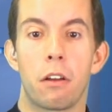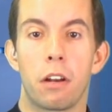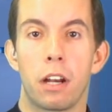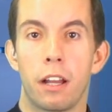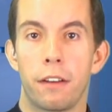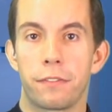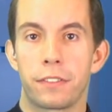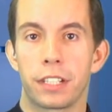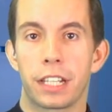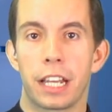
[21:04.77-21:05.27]

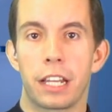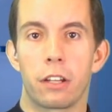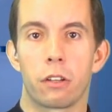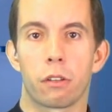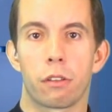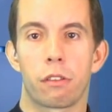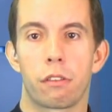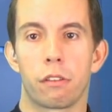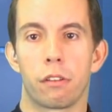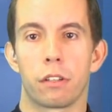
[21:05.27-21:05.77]
Love to get
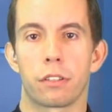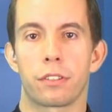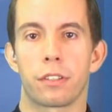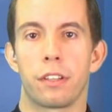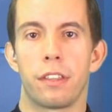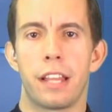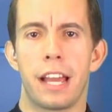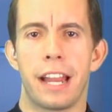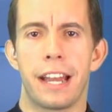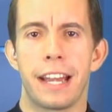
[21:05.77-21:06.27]
your thoughts
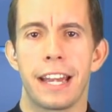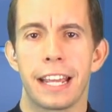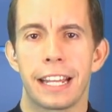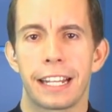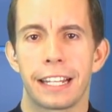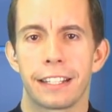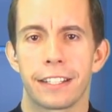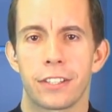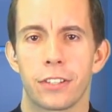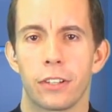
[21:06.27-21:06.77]
on that.
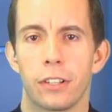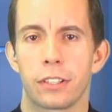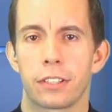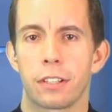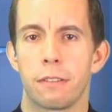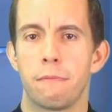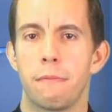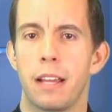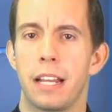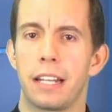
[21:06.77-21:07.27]
Nicolas
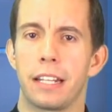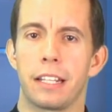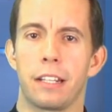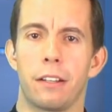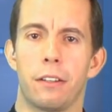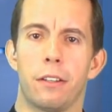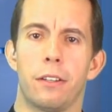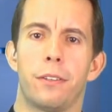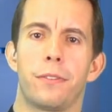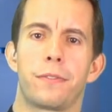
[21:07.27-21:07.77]
Otamendi
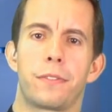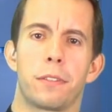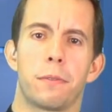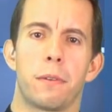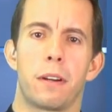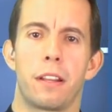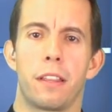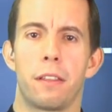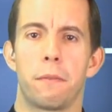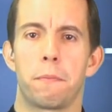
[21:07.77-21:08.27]
off to
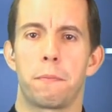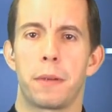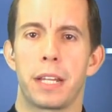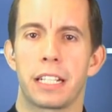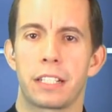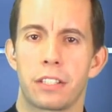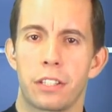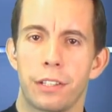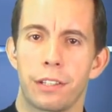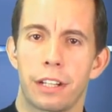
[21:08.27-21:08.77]
one of the
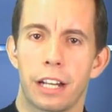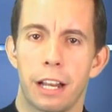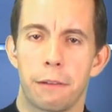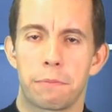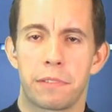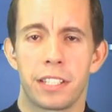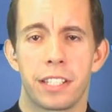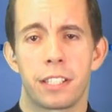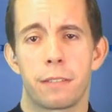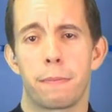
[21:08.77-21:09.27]
big 2
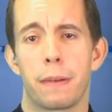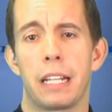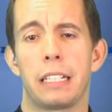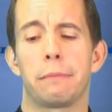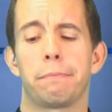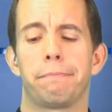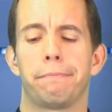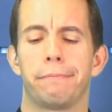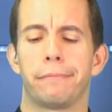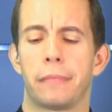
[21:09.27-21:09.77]
clubs in
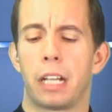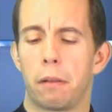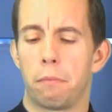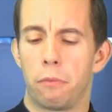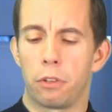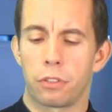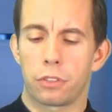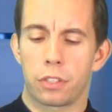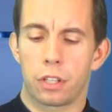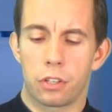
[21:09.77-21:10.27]
Spain. I'm
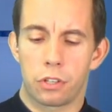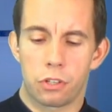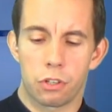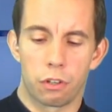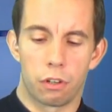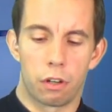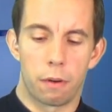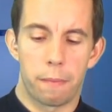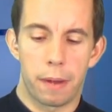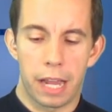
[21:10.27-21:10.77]
not so
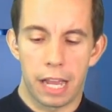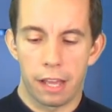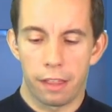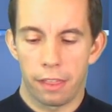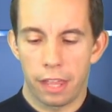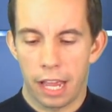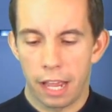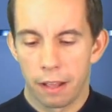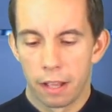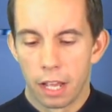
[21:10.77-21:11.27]
sure about
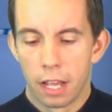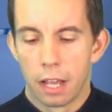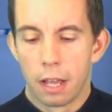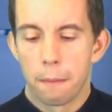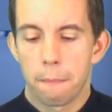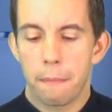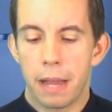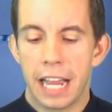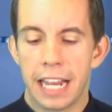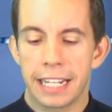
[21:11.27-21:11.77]
that.
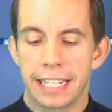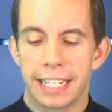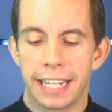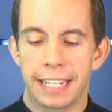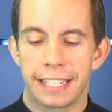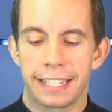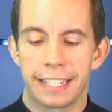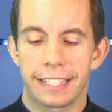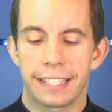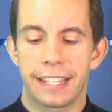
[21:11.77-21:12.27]

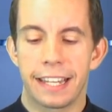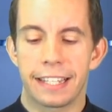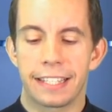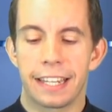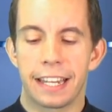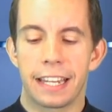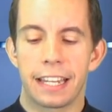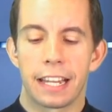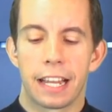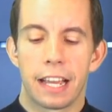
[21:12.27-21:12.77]
Manchester
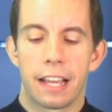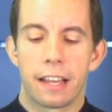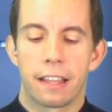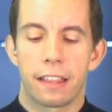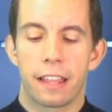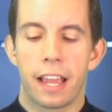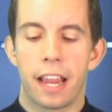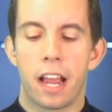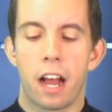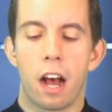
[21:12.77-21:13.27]
City,
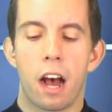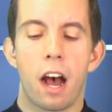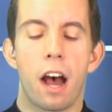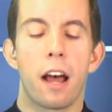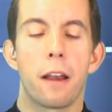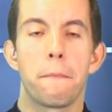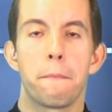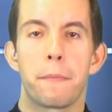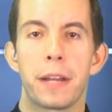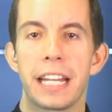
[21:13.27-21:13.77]
they
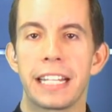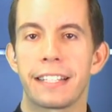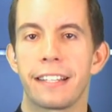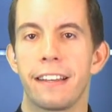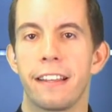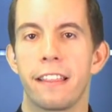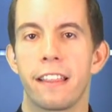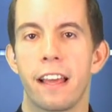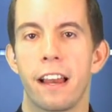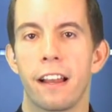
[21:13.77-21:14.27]
are unbeaten
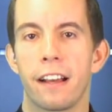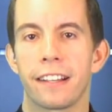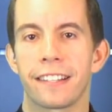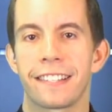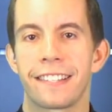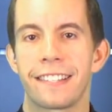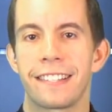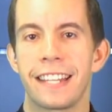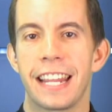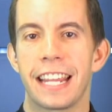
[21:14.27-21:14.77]
in their
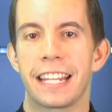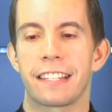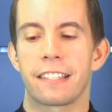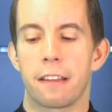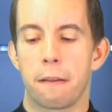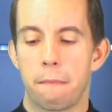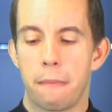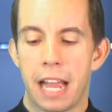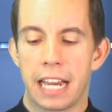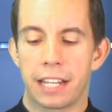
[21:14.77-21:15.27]
last 6
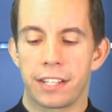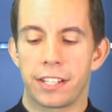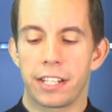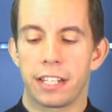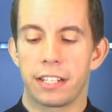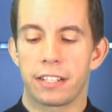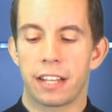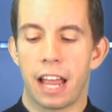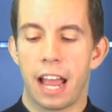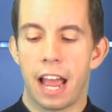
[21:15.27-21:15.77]

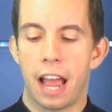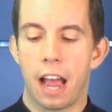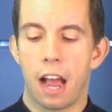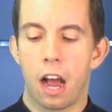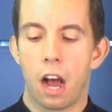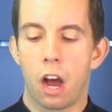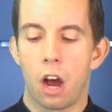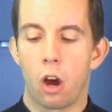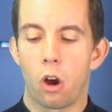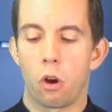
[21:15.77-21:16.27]
matches at
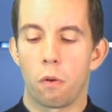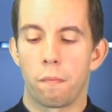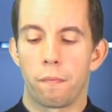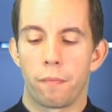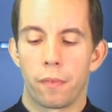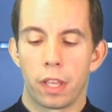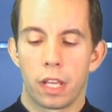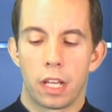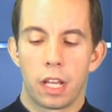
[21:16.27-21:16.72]
home.